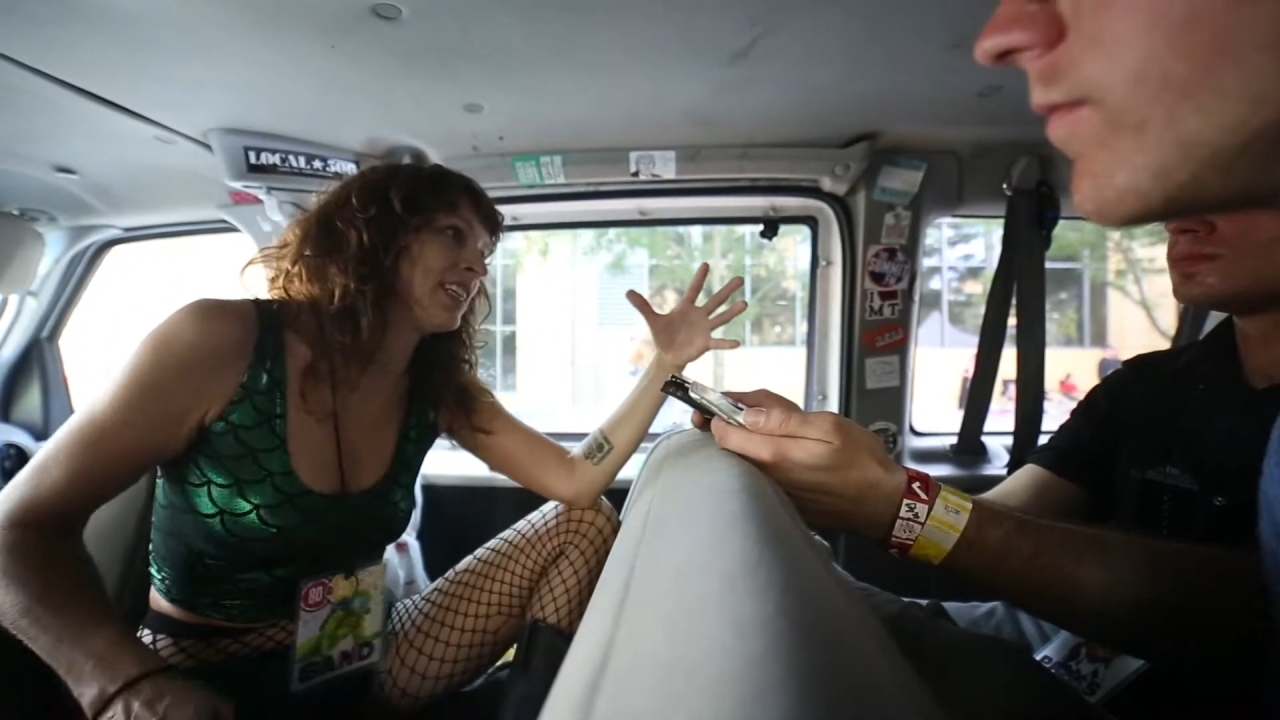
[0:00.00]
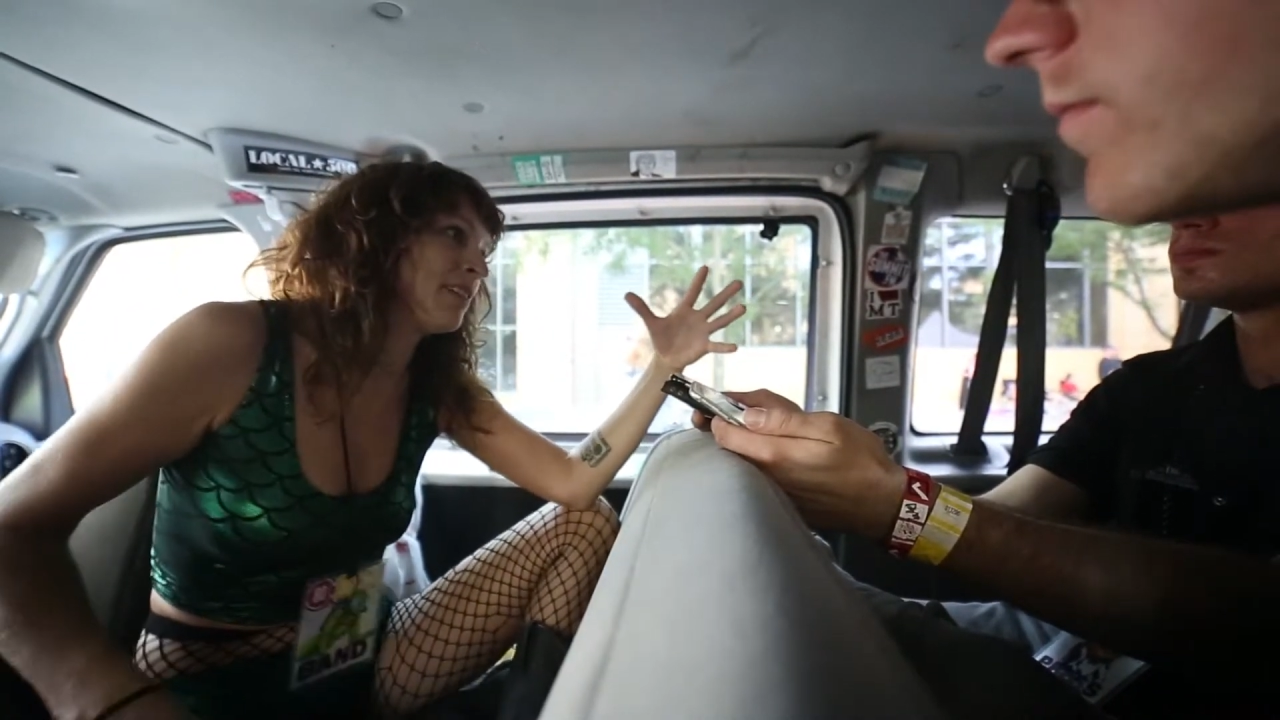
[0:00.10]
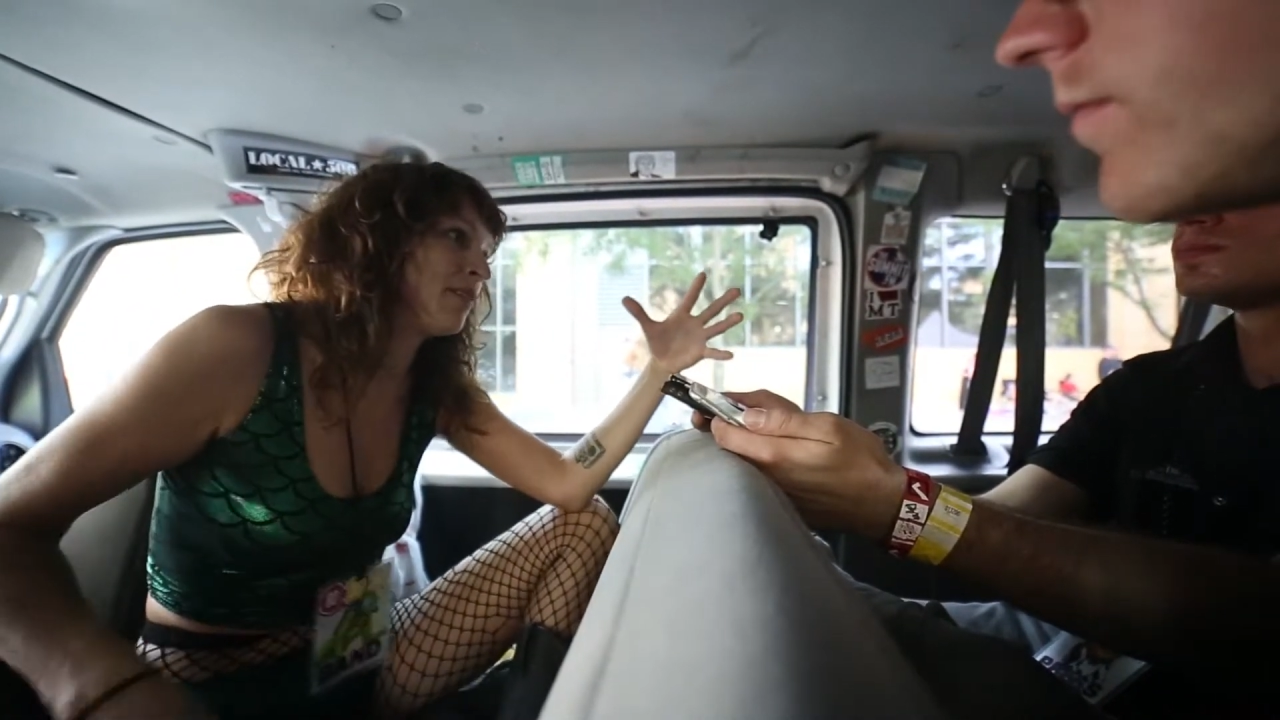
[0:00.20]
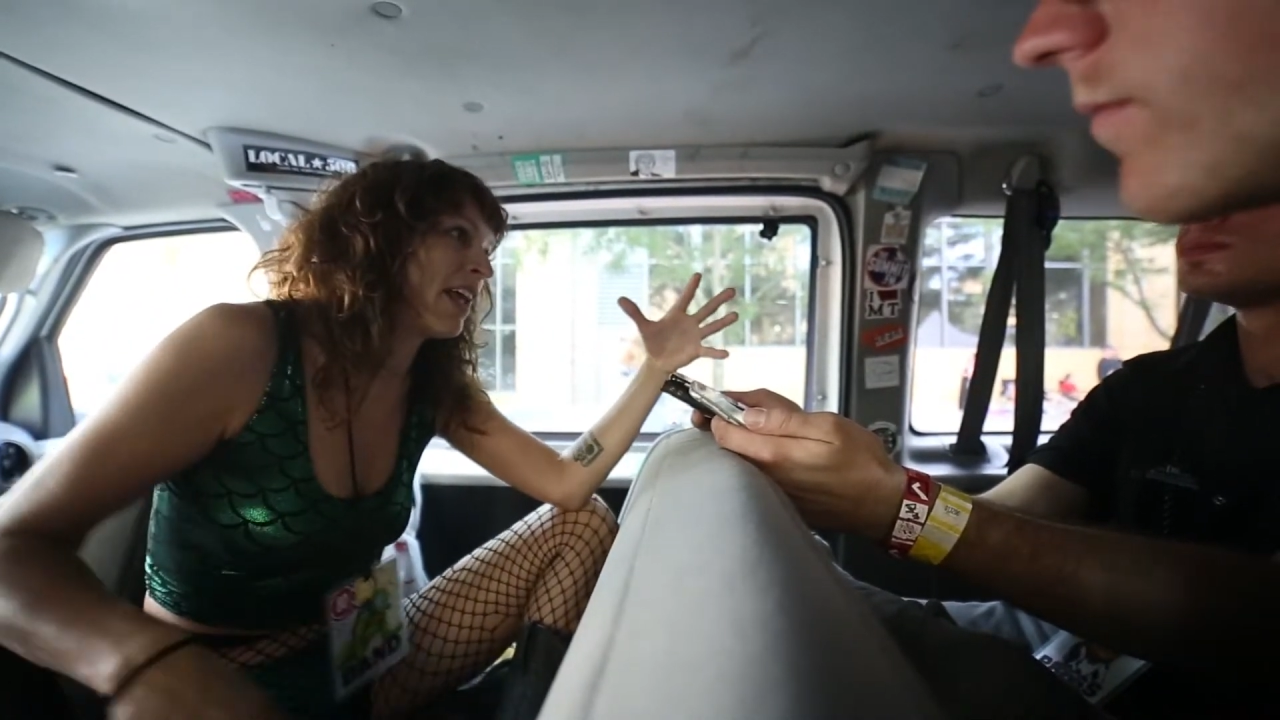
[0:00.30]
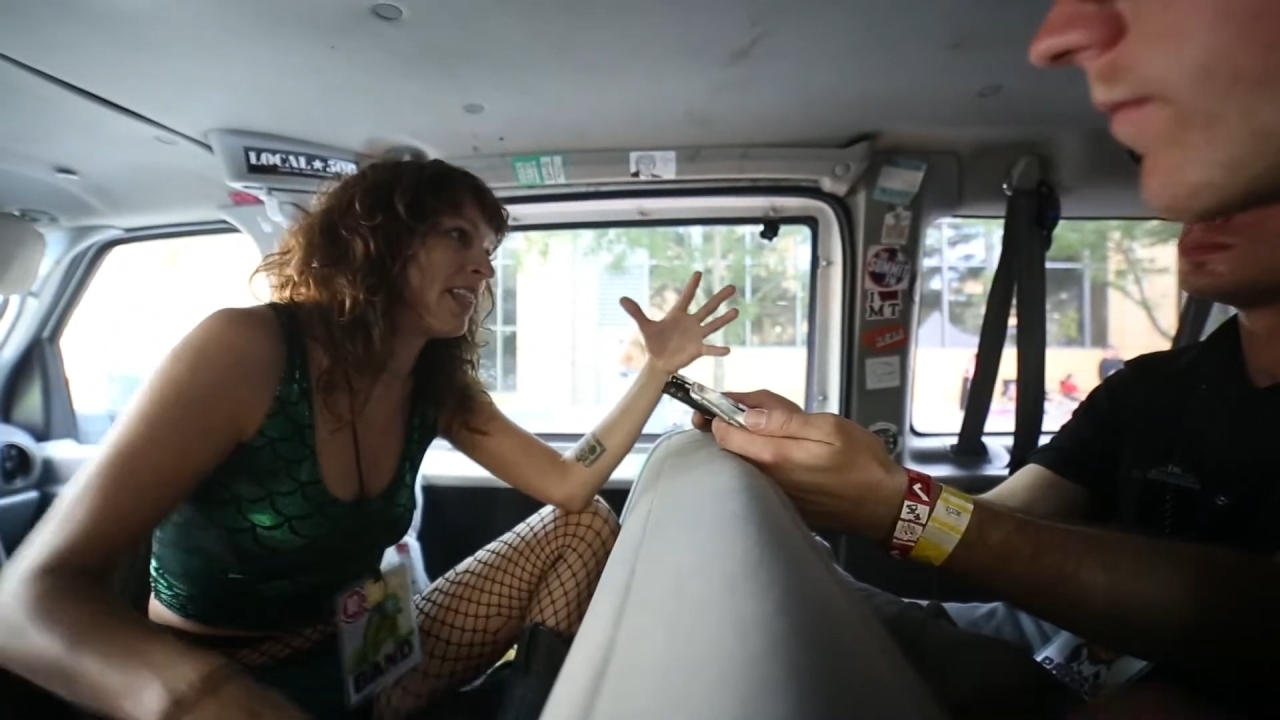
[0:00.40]

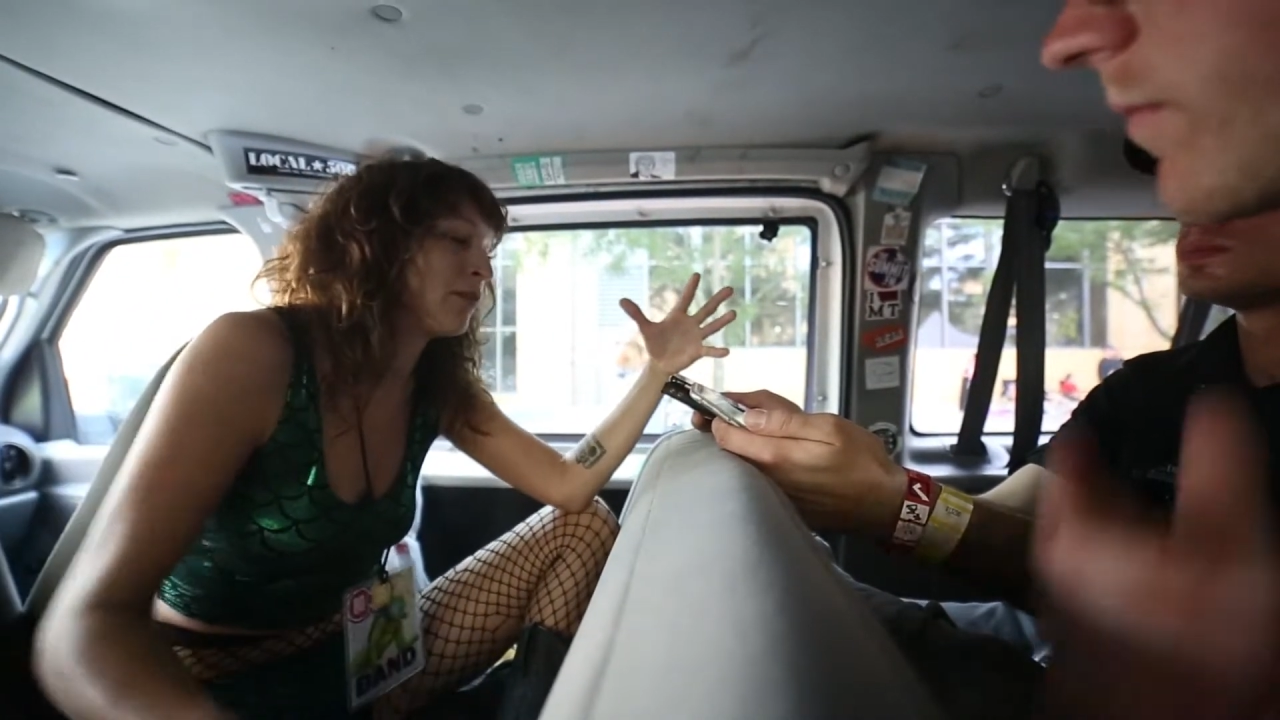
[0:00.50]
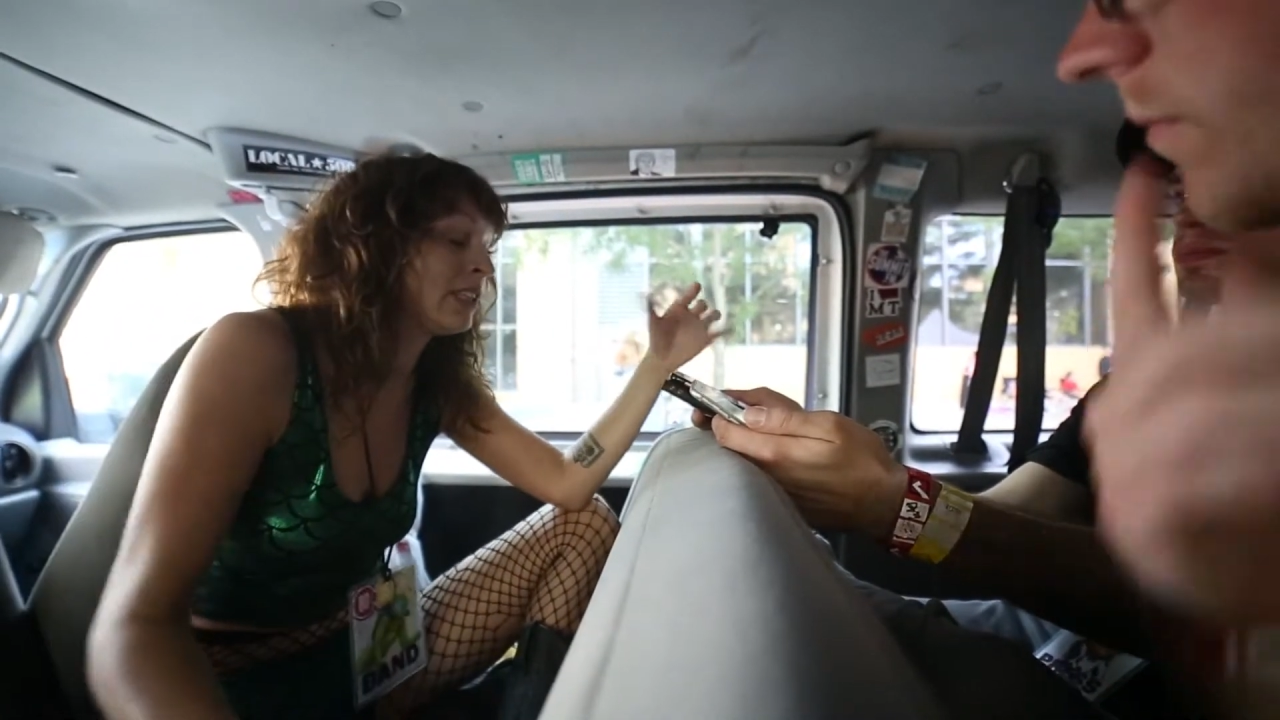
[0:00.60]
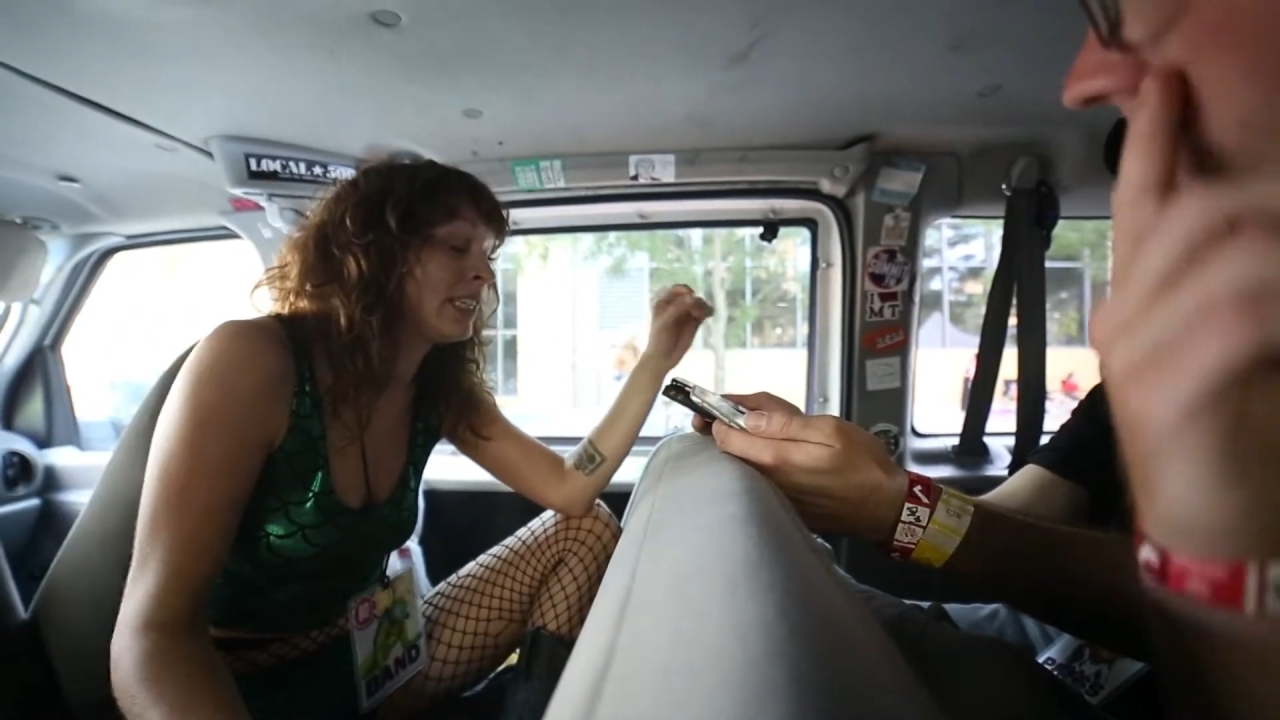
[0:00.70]
and they were